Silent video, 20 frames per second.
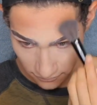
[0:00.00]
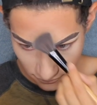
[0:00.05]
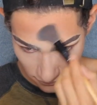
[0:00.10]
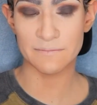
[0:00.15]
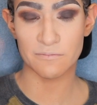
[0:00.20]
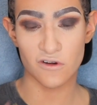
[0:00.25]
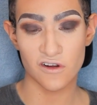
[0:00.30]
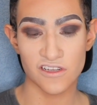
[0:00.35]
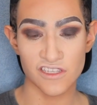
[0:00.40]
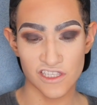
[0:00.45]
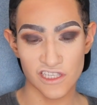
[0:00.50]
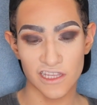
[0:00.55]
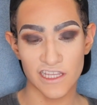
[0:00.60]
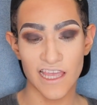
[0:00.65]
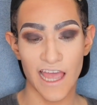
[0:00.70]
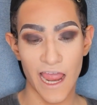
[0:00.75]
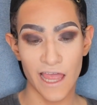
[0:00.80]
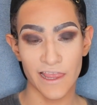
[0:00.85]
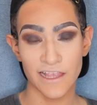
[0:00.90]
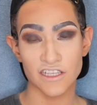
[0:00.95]

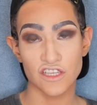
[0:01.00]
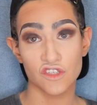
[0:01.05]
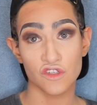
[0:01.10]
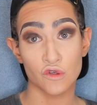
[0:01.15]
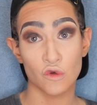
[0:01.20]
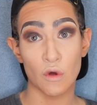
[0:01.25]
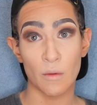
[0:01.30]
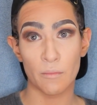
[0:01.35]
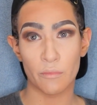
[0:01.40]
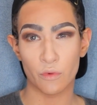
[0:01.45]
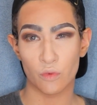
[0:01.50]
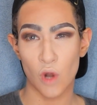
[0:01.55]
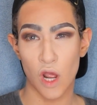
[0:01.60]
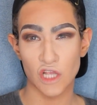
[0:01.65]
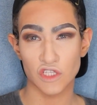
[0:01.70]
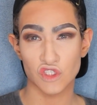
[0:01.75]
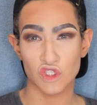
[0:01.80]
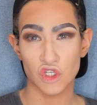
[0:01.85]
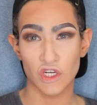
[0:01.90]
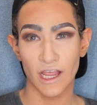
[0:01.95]
Personally, I like to do
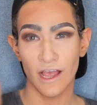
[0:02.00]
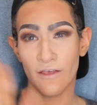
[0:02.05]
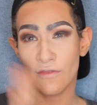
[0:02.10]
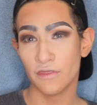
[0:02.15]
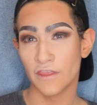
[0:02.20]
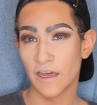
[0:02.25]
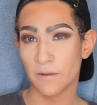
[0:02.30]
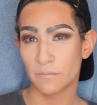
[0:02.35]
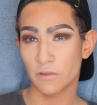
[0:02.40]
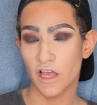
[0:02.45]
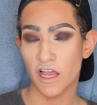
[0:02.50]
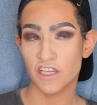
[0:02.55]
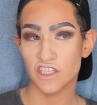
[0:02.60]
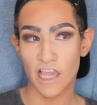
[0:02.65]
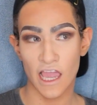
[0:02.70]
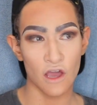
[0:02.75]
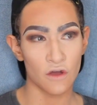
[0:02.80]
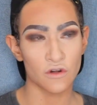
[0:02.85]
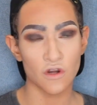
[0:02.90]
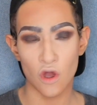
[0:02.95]
bronzer and then blush.
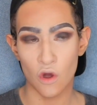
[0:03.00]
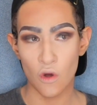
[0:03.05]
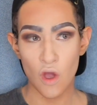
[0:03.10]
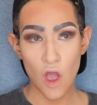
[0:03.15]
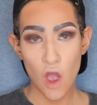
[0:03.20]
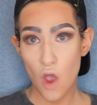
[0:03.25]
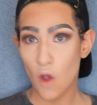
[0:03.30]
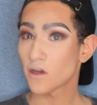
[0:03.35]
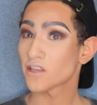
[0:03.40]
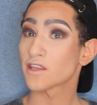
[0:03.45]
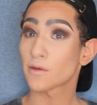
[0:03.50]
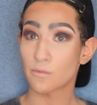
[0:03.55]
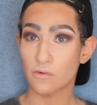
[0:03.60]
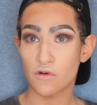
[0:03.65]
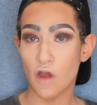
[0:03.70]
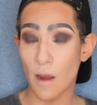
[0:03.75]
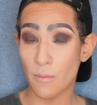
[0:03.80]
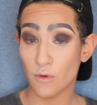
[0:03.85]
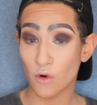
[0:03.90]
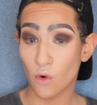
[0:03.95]
I don't know what the
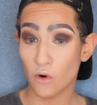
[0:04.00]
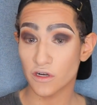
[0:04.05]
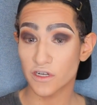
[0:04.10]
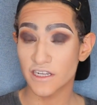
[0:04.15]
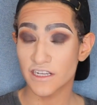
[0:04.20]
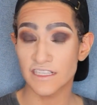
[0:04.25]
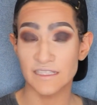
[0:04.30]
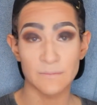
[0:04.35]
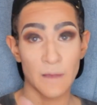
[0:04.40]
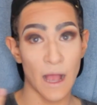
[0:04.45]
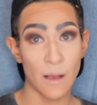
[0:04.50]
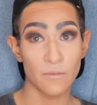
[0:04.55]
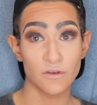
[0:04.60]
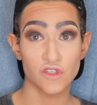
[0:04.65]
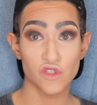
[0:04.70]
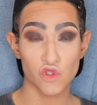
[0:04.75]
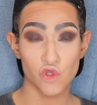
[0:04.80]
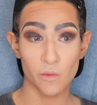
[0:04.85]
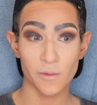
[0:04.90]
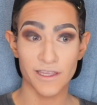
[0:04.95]
proper order is, but I'm
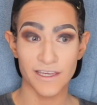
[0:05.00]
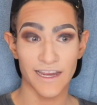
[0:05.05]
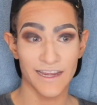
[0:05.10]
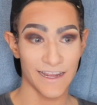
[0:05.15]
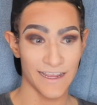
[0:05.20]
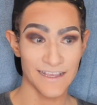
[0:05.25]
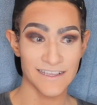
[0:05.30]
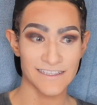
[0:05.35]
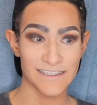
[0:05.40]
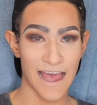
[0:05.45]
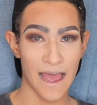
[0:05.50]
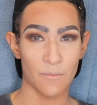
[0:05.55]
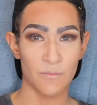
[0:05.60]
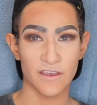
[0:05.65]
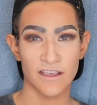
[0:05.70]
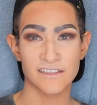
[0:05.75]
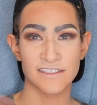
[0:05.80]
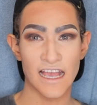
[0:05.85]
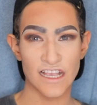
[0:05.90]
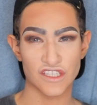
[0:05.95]
assuming it is that
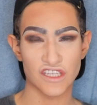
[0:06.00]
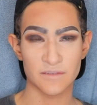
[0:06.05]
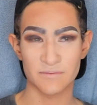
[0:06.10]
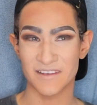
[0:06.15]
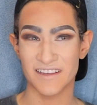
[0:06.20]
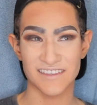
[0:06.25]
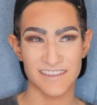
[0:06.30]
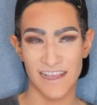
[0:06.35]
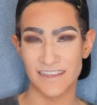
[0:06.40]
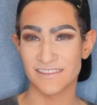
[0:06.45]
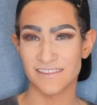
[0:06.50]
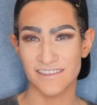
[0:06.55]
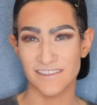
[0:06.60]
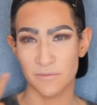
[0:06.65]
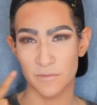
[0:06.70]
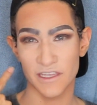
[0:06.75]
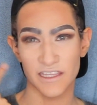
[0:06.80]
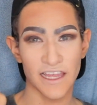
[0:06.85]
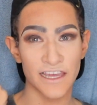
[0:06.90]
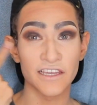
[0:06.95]
because that just makes sense to
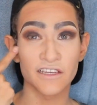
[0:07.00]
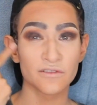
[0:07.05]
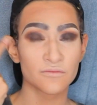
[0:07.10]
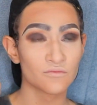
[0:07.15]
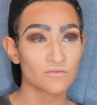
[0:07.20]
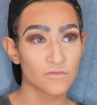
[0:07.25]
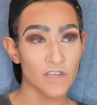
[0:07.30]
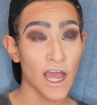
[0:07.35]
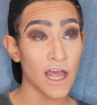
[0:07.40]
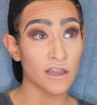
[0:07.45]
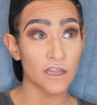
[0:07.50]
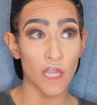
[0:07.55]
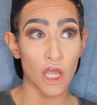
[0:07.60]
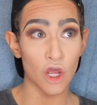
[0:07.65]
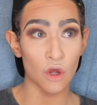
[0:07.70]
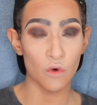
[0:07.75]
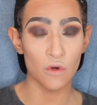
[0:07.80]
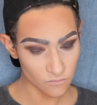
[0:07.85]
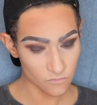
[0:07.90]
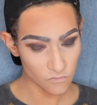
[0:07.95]
me, like,
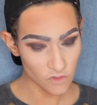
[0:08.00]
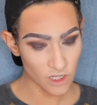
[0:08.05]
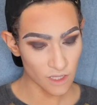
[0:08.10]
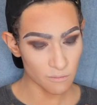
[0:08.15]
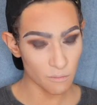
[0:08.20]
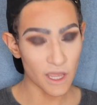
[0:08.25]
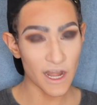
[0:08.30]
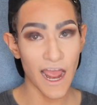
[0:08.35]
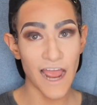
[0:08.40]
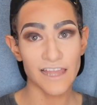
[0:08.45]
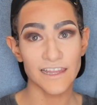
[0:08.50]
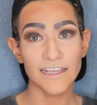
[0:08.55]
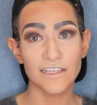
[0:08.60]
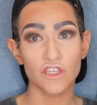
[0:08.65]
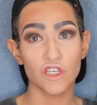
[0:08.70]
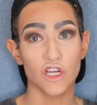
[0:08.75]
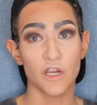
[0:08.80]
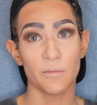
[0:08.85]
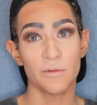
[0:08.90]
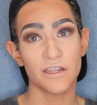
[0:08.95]
hello. But I like
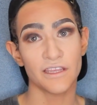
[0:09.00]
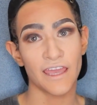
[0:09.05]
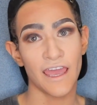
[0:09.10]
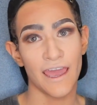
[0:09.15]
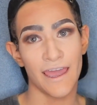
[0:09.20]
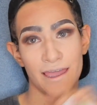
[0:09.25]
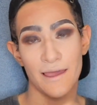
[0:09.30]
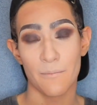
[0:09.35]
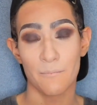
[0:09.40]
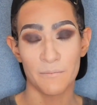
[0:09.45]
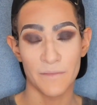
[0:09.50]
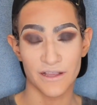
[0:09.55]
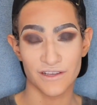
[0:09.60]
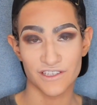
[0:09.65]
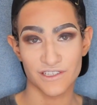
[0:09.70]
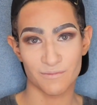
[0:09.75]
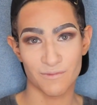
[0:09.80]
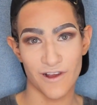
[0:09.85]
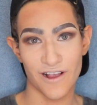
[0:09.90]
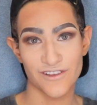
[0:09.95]
the Urban Decay
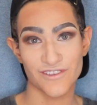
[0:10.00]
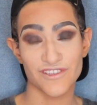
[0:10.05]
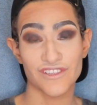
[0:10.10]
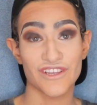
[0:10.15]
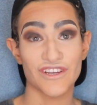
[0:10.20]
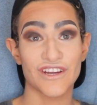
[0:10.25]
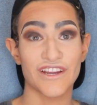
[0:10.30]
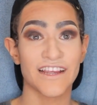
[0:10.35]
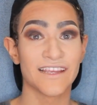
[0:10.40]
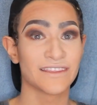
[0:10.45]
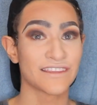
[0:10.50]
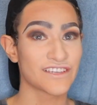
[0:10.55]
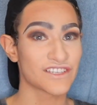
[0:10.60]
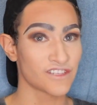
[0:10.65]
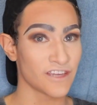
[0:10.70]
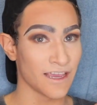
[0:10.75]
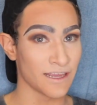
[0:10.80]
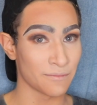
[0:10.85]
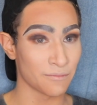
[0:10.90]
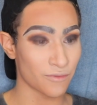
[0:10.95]
Beached Bronzer in the
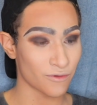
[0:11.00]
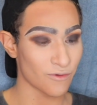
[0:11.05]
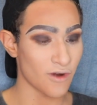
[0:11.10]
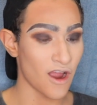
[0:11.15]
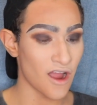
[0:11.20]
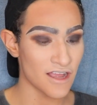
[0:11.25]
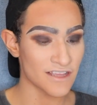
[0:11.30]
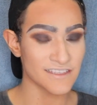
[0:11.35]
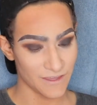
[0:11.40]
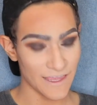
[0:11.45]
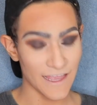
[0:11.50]
shade Bronze.